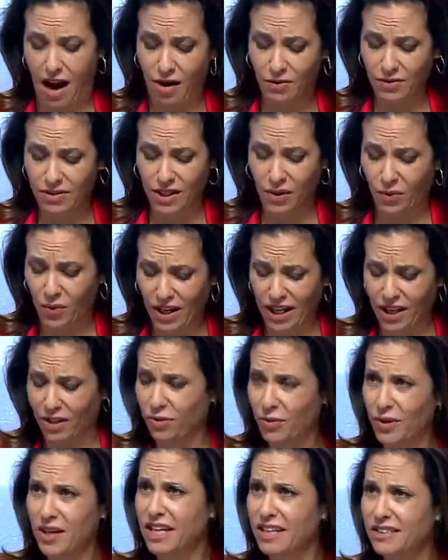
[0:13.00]
I was like
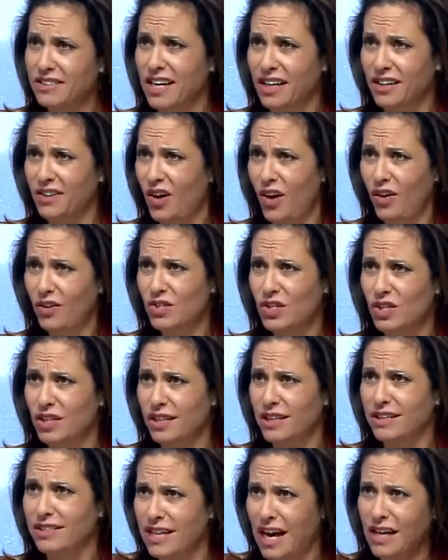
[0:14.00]
reading 3D
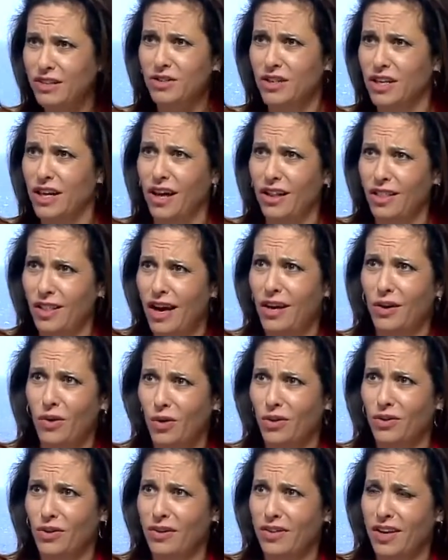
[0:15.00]
technology is actually a lot
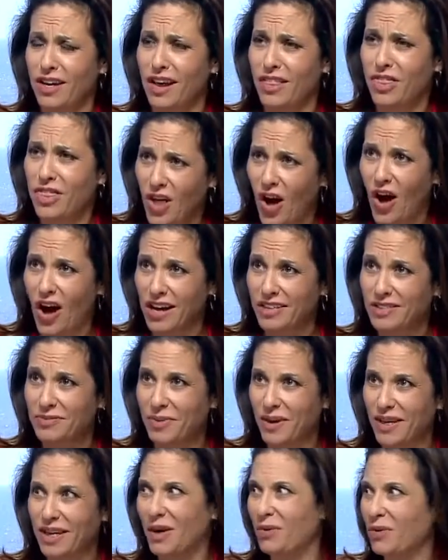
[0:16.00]
older than I
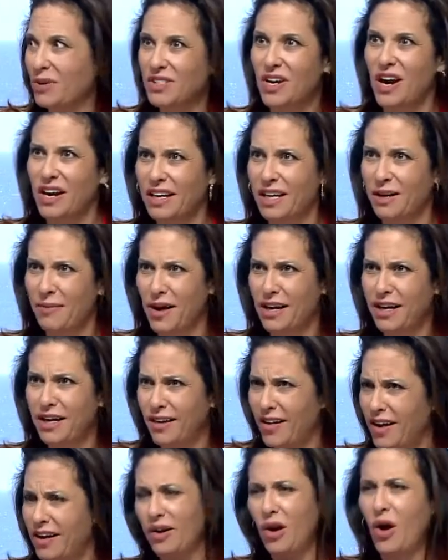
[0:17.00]
thought. But here we're talking about
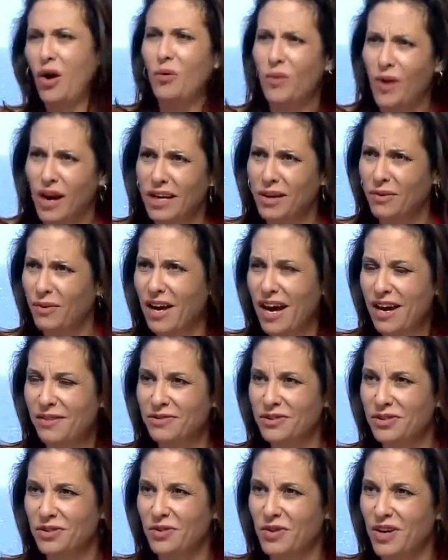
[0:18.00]
it a lot, and already we
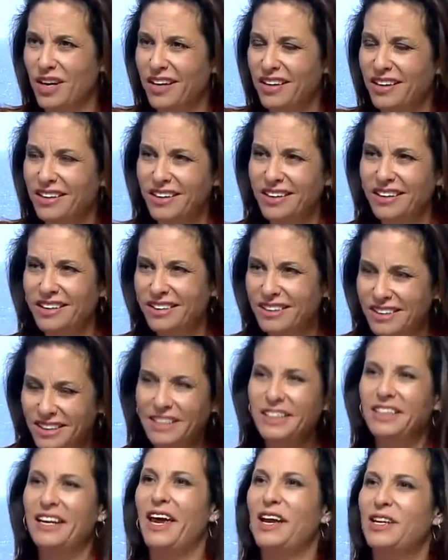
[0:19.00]
have to
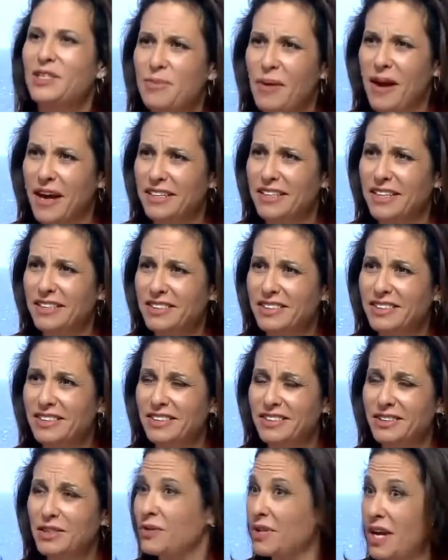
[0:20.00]
expand
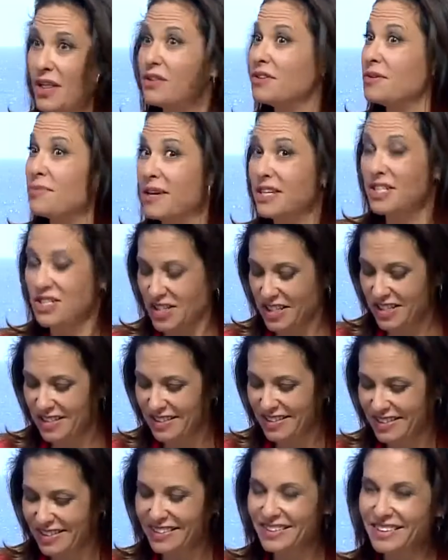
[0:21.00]
it to another
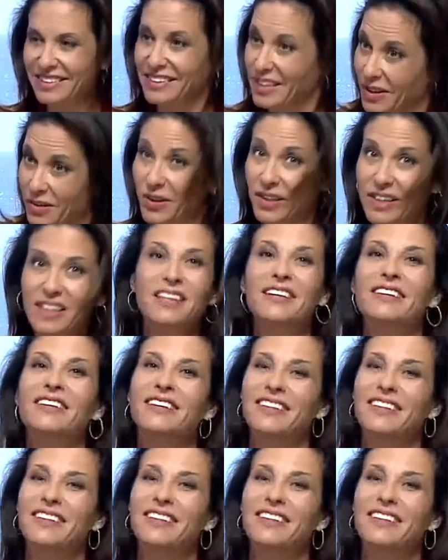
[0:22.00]
dimension, literally.